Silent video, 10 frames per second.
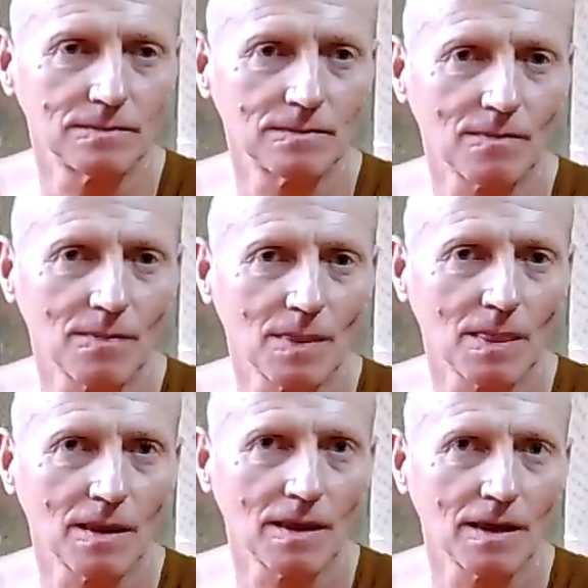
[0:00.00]
If there
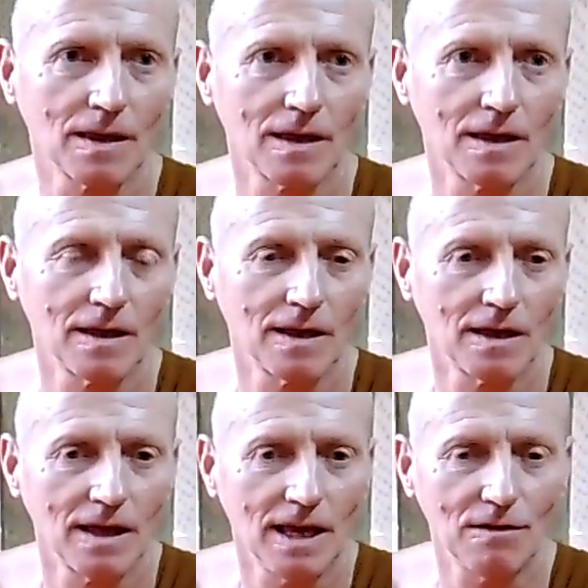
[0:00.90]
are
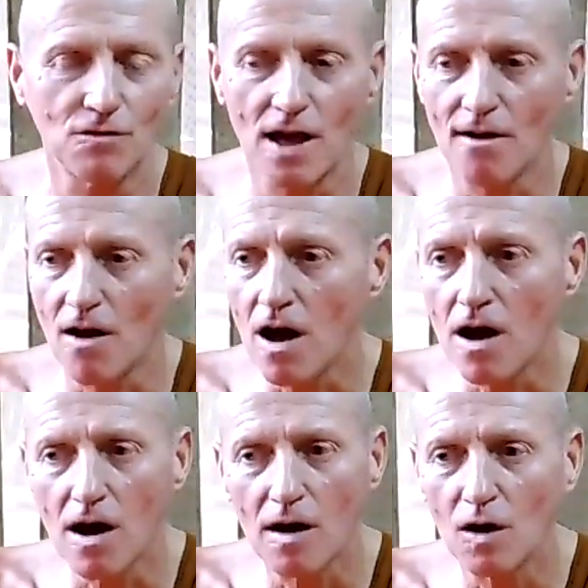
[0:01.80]
already, before
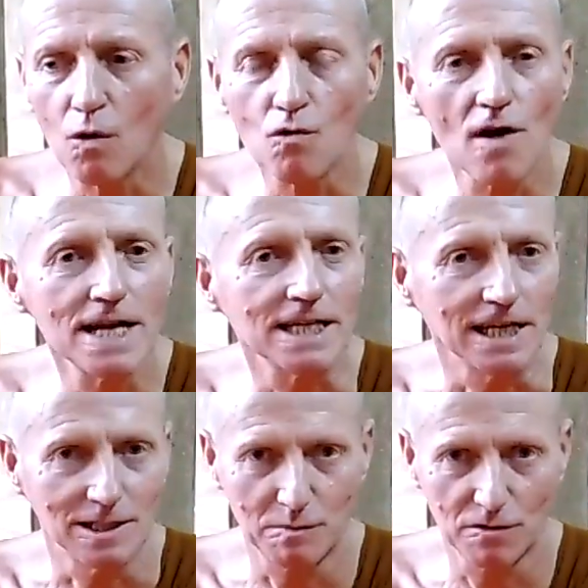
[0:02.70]
that,
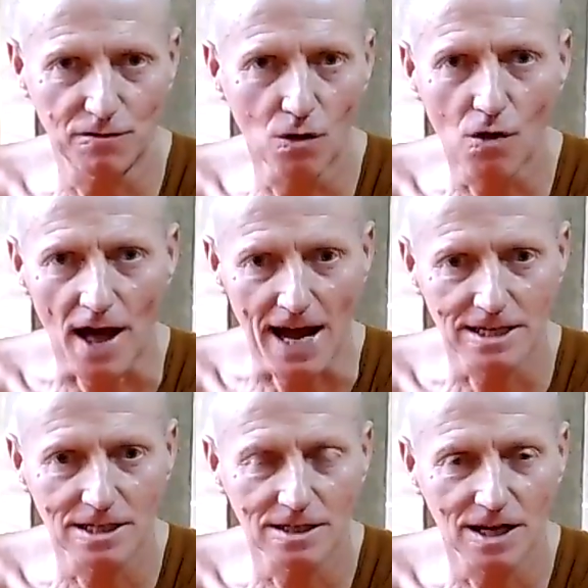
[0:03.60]
uncomfortable areas,
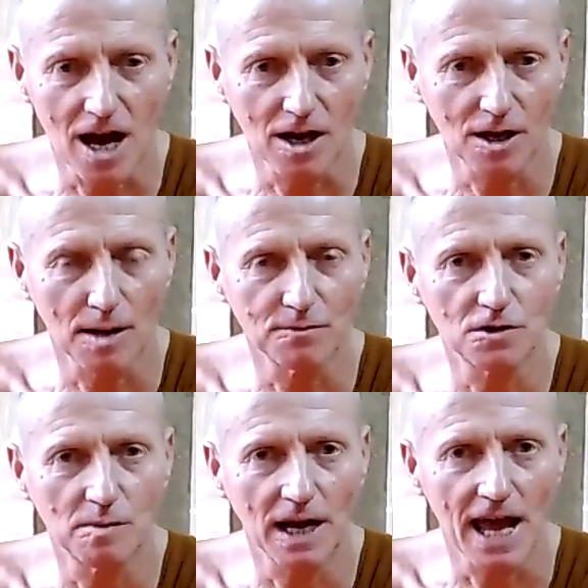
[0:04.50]
go straight
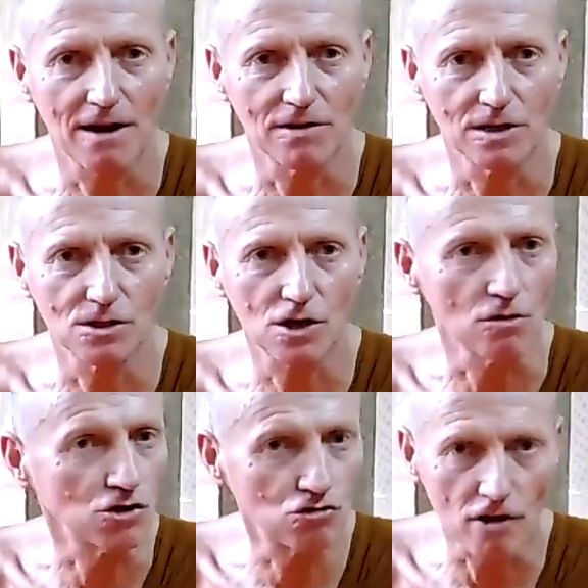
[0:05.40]
to that
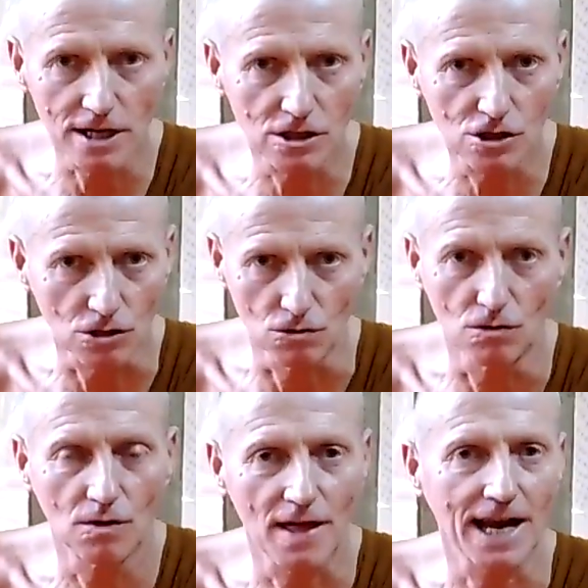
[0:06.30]
uncomfortable area.
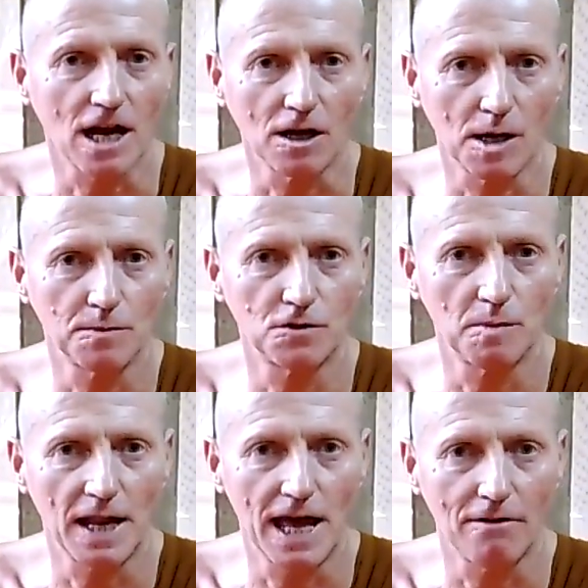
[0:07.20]
Focus on
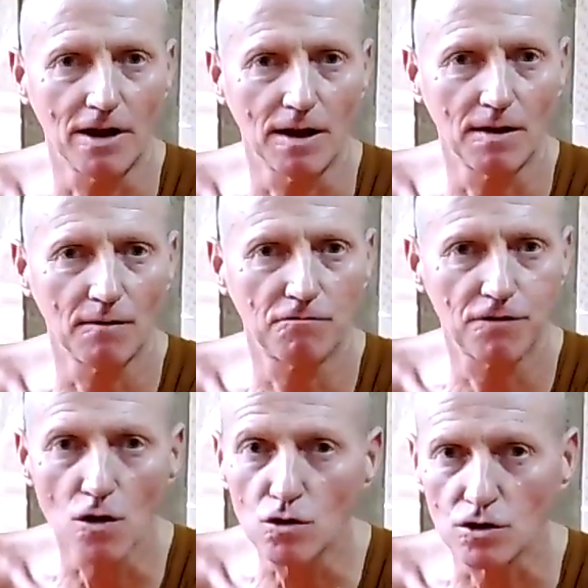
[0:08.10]
it. Establish
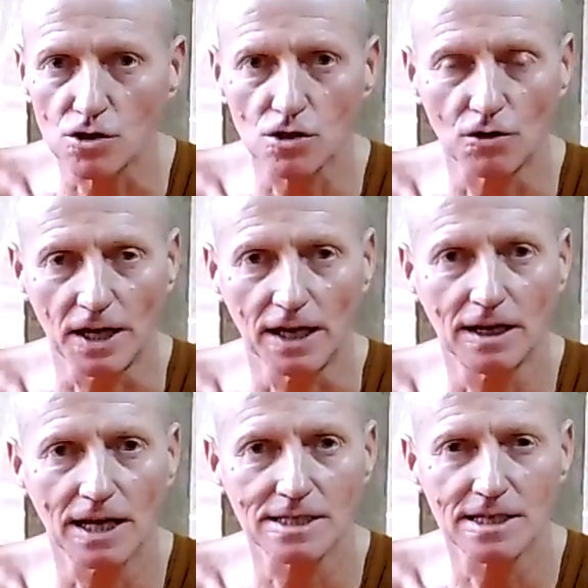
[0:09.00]
what the problem
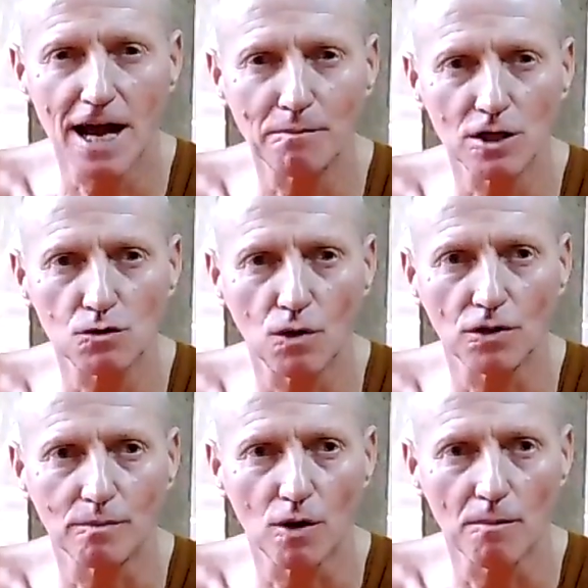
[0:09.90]
is.
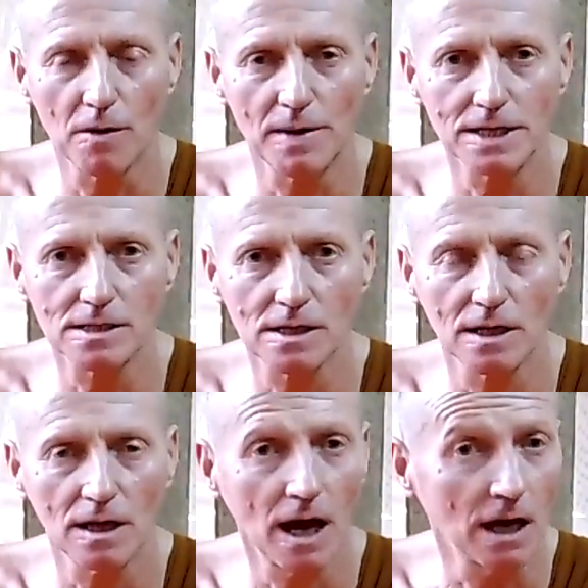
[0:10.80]
Adjust your posture
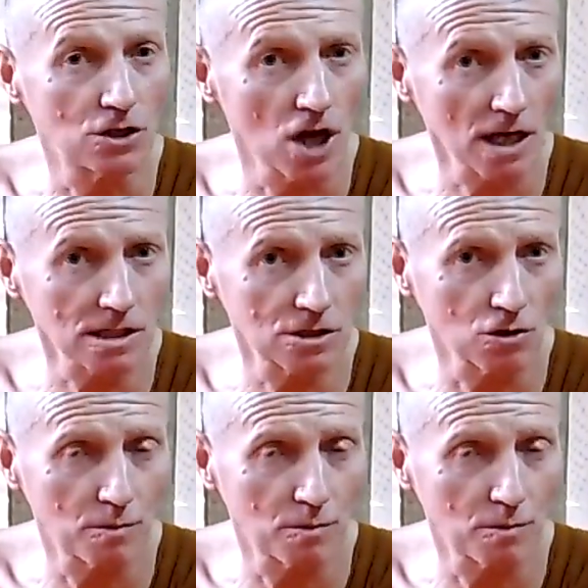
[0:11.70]
if necessary.